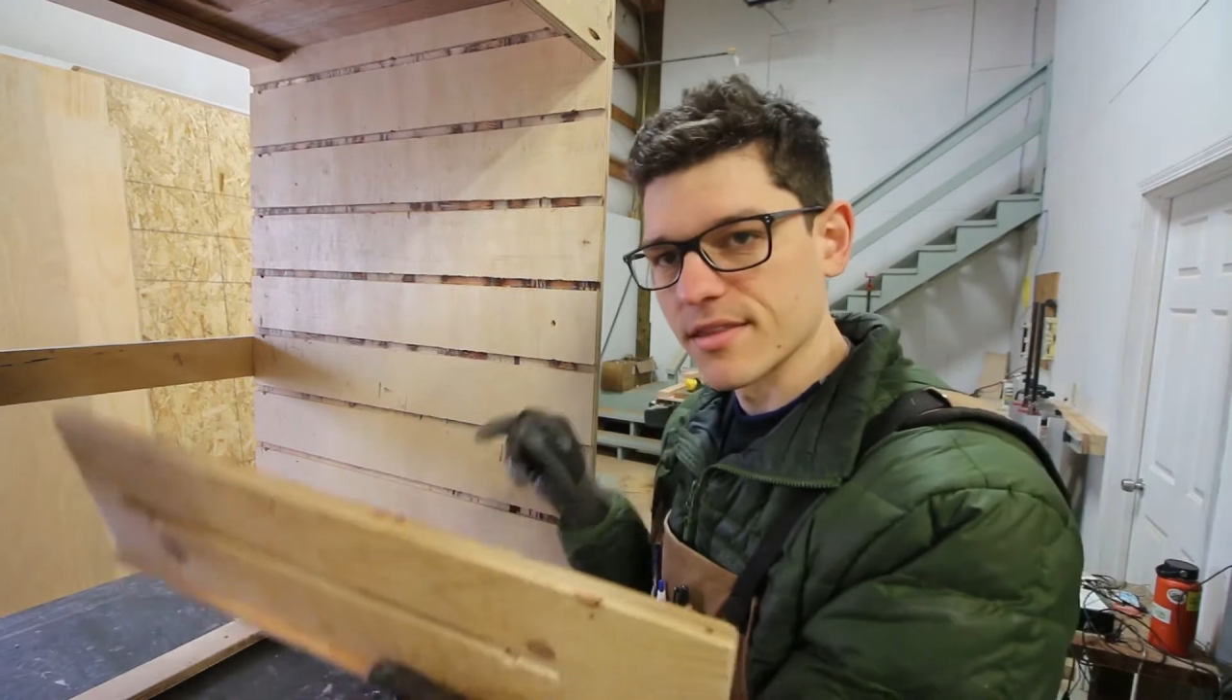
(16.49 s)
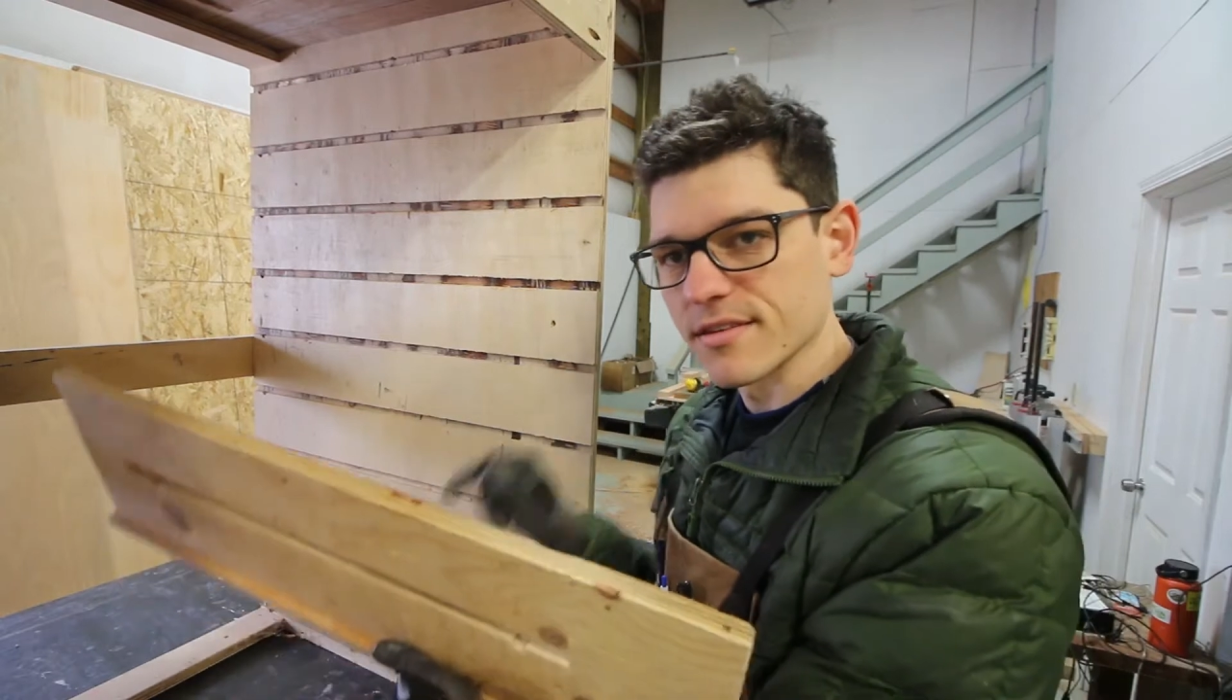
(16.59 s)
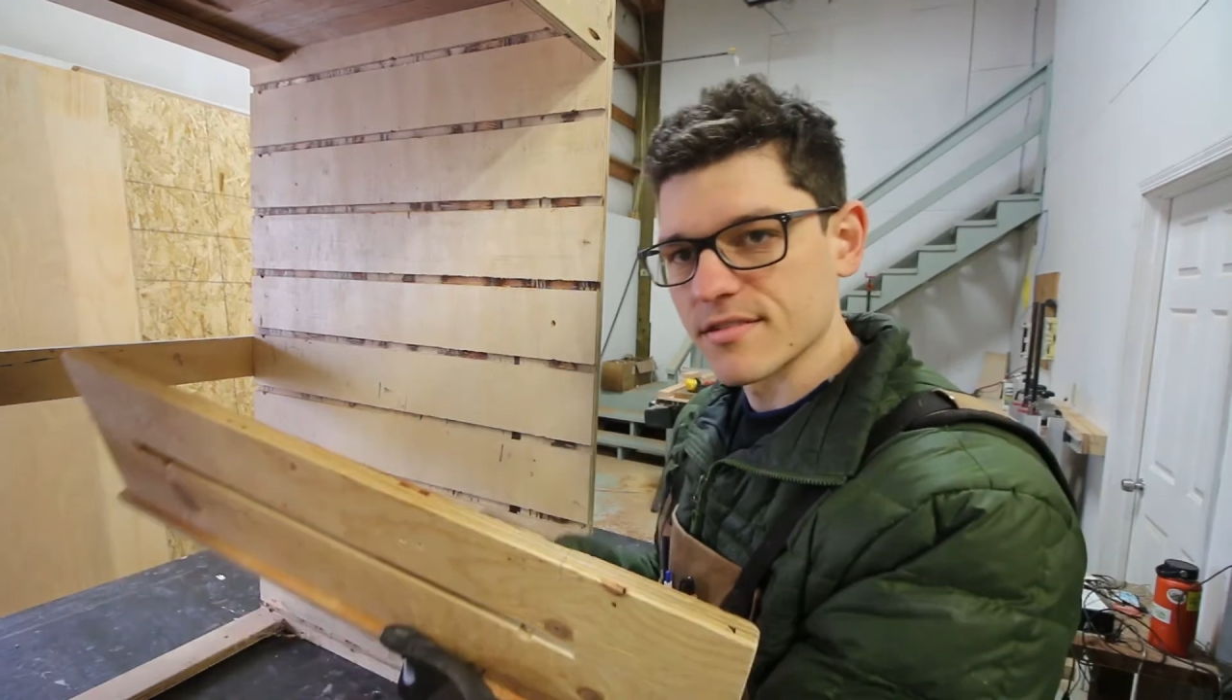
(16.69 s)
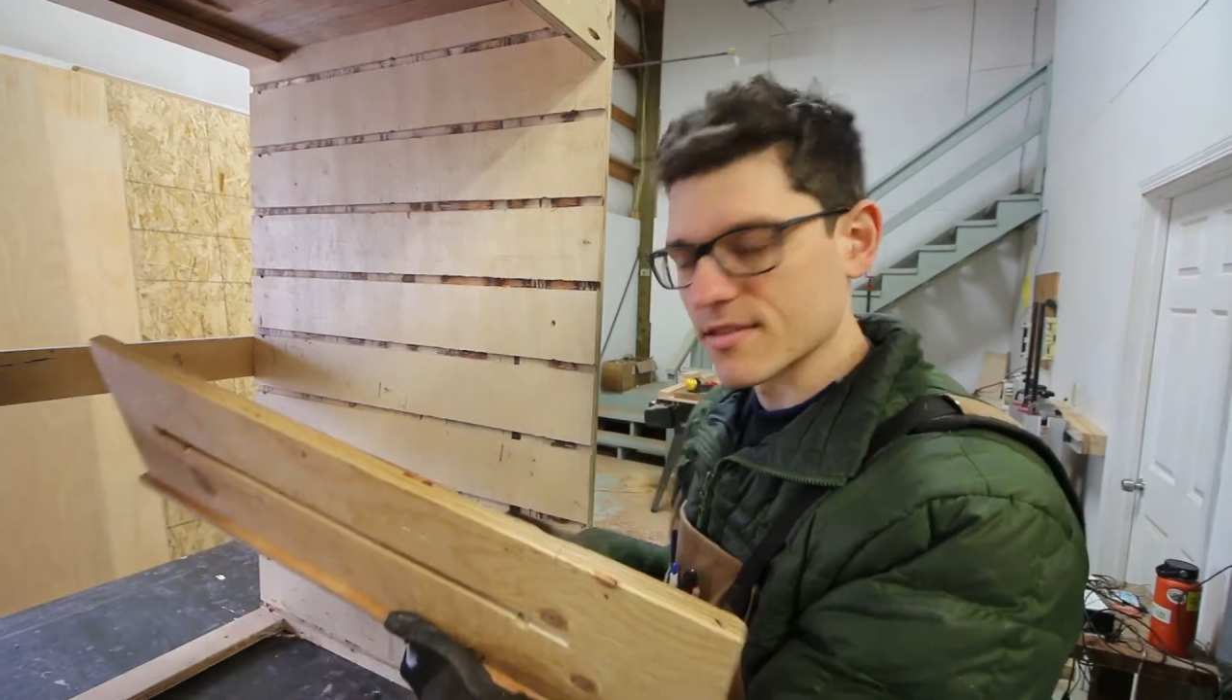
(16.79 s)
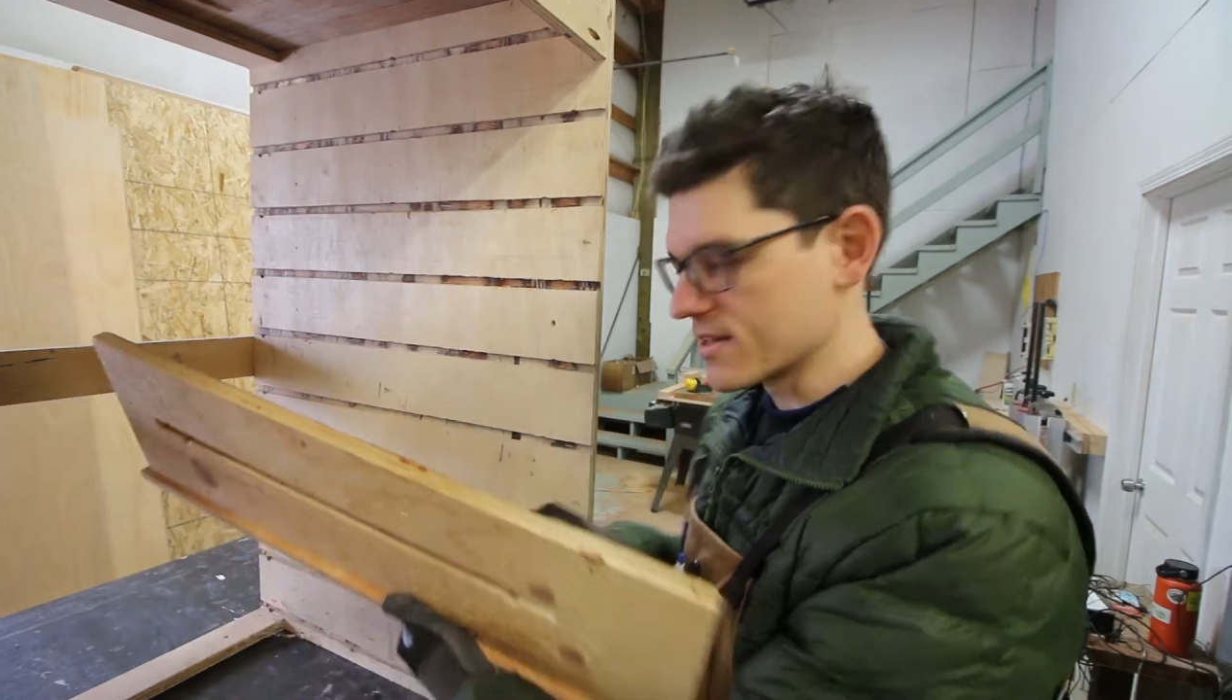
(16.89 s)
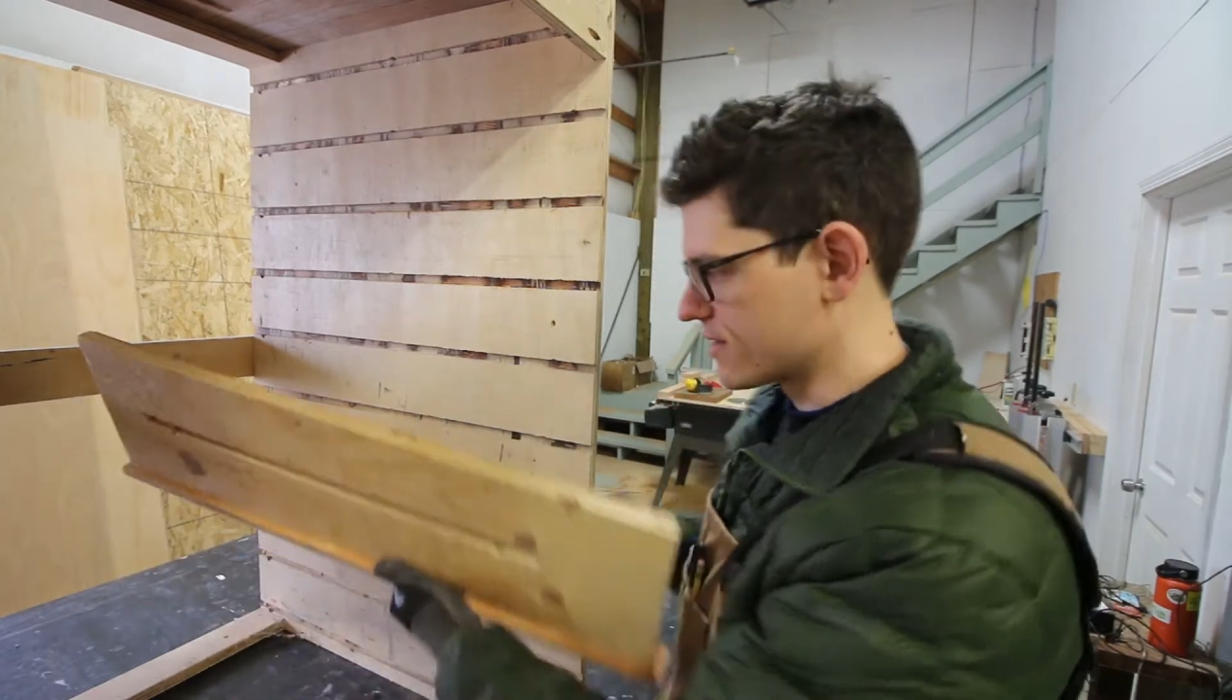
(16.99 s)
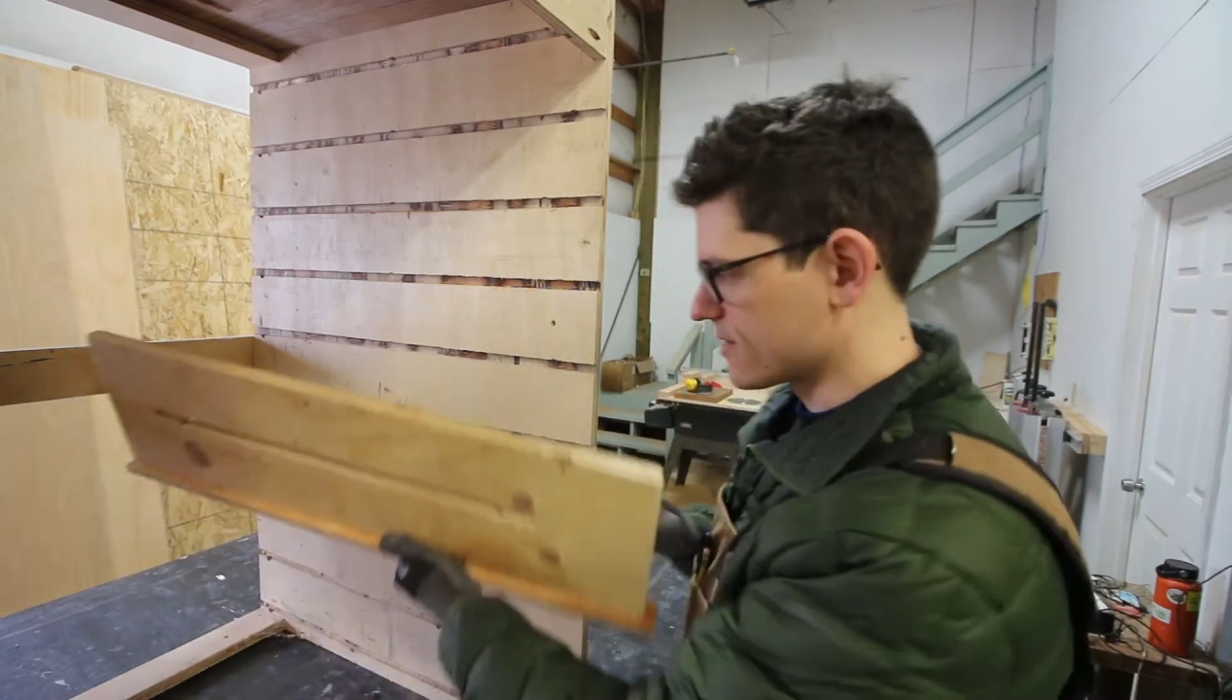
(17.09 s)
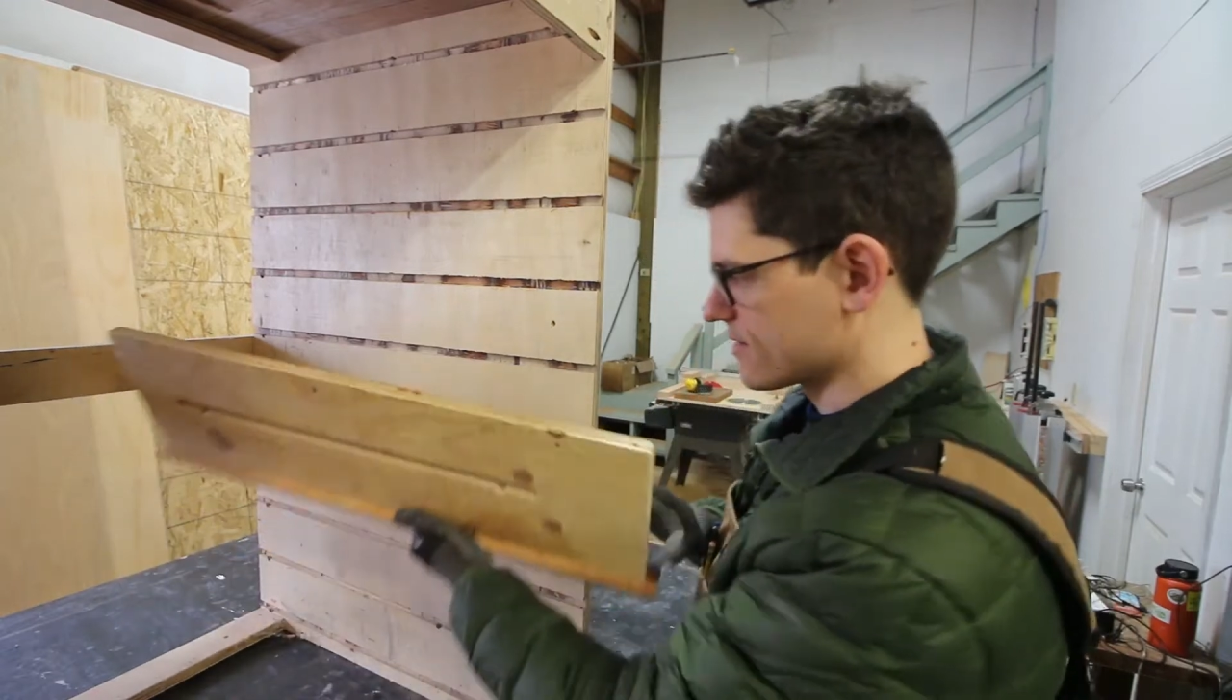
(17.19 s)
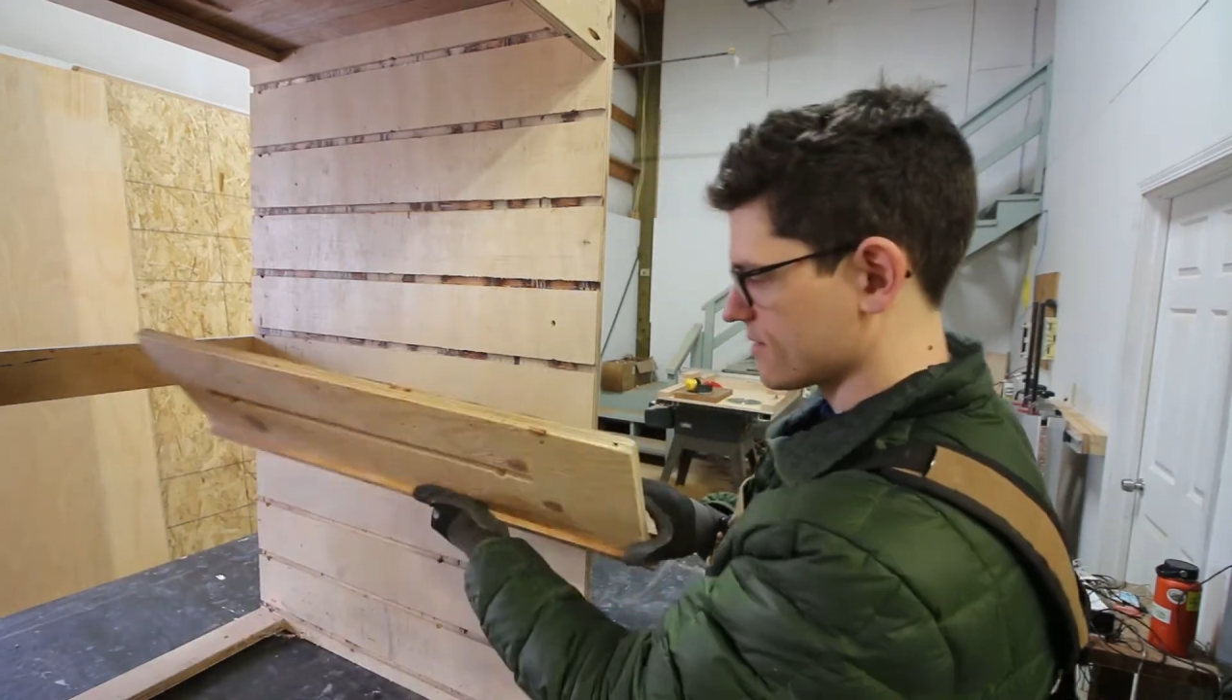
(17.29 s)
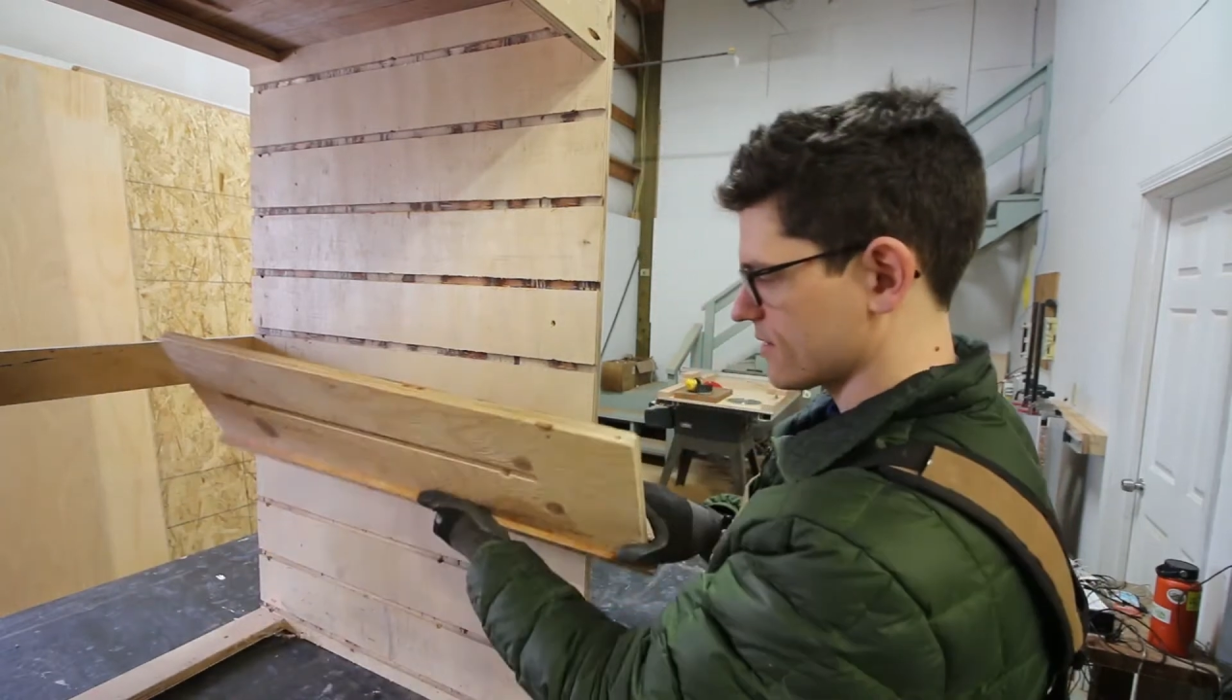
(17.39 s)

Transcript: this then